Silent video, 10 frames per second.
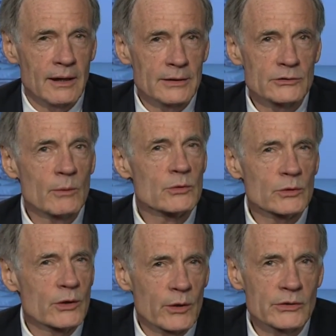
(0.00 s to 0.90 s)
These numbers are
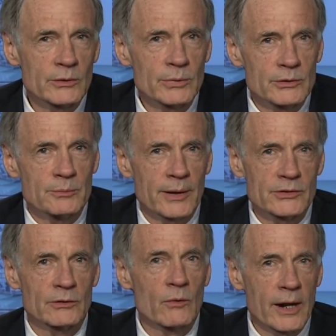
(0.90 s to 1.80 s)
encouraging, but the
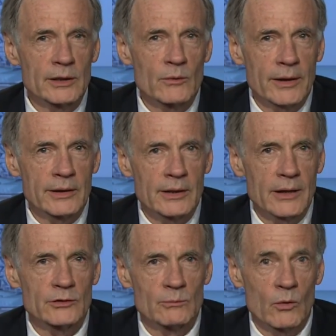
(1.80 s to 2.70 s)
president rightly
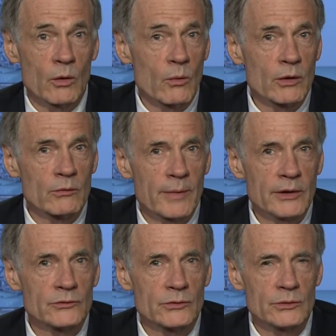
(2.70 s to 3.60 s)
recognized that more work
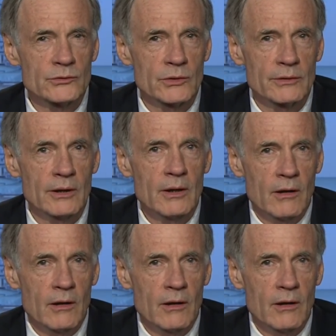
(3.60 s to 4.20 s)
remains to ensure that